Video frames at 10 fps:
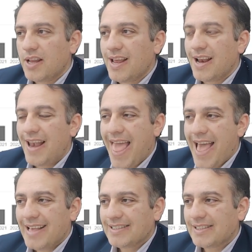the
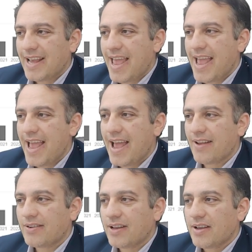last,
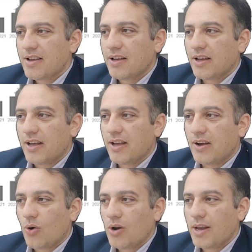and
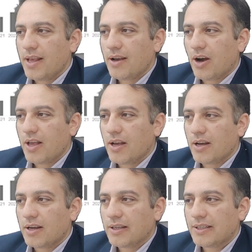only
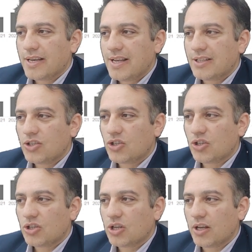I need
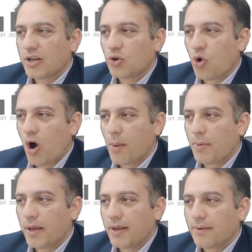to
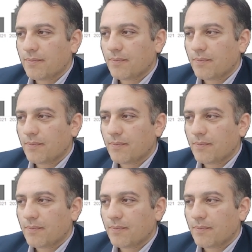copy